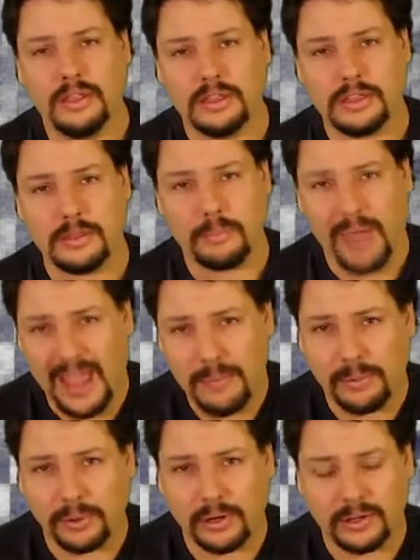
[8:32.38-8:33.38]
The
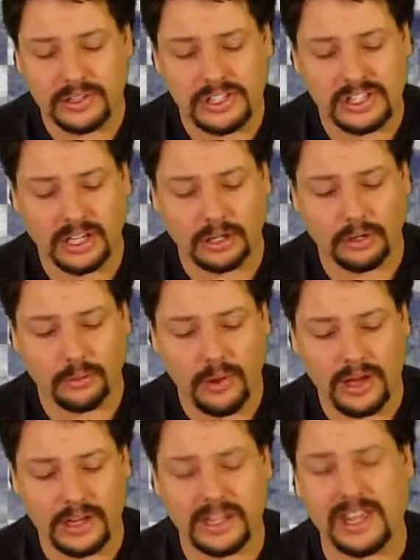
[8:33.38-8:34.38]
paper on the sticker,
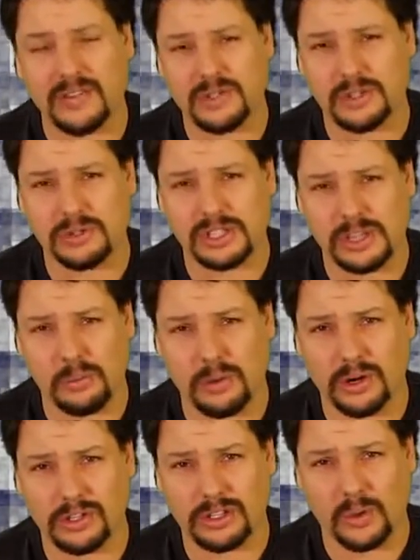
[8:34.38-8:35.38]
one, it gives you
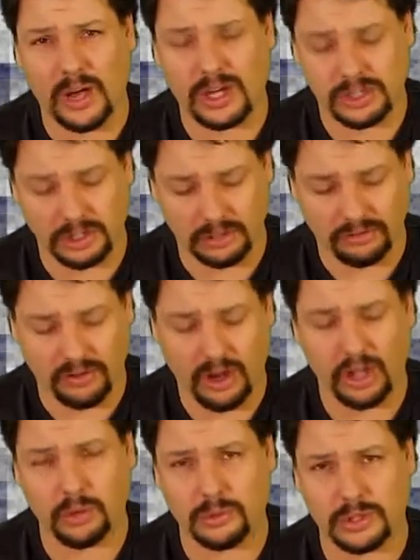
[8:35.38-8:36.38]
somewhere to actually
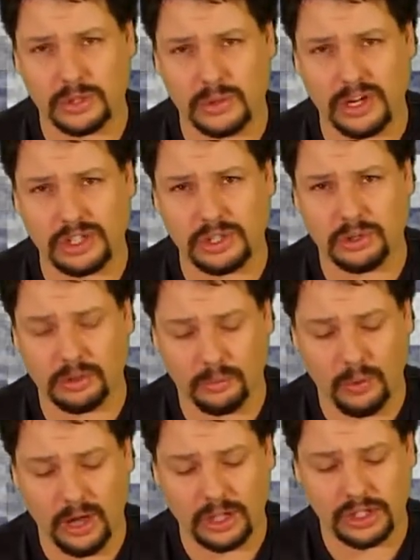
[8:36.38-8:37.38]
follow and trace. You can
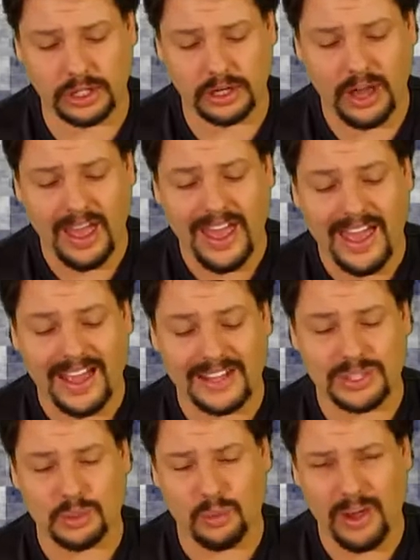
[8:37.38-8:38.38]
watch it.
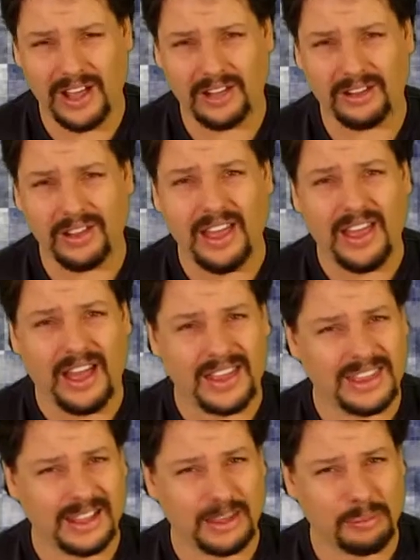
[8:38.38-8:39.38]
As well, I
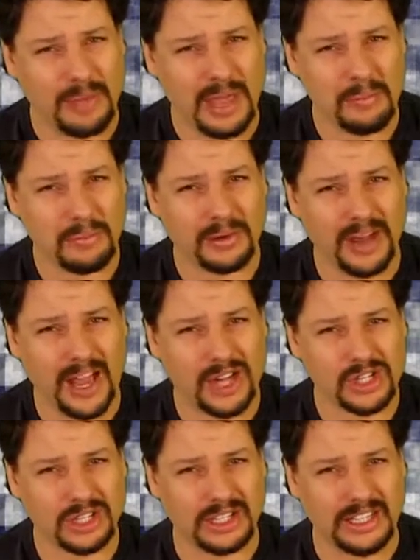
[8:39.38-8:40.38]
think the paper
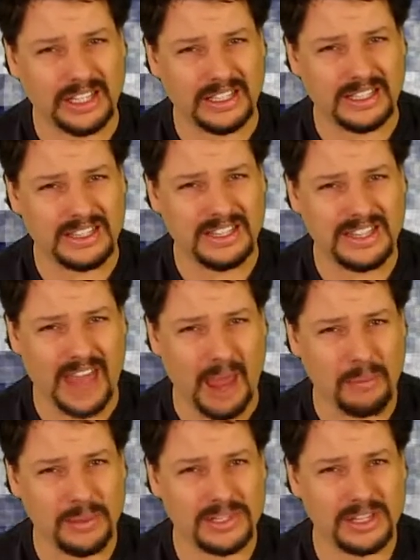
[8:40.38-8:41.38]
actually
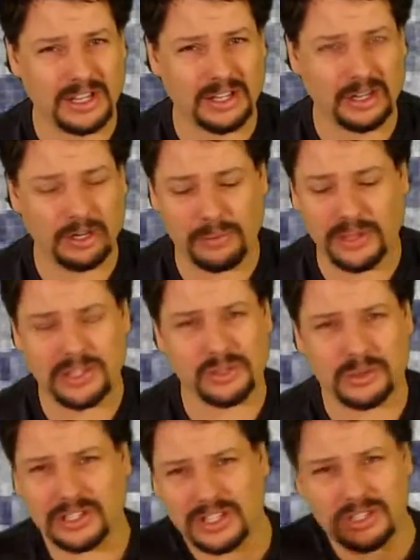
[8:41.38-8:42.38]
dampens it a little bit so
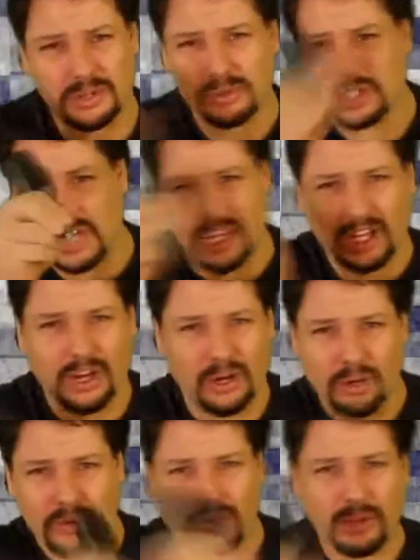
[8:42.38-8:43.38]
it doesn't go shaking all
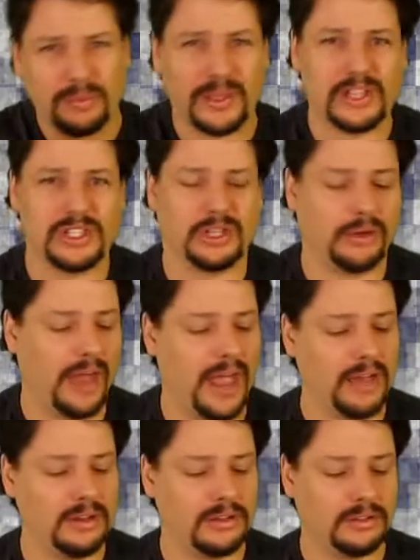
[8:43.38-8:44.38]
over the place in your
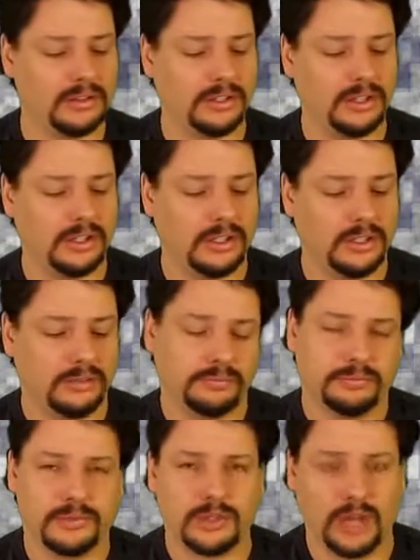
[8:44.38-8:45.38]
hand.
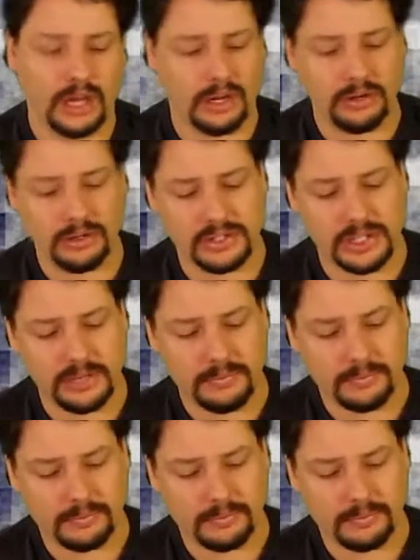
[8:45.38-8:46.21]
Try it out, you'll see.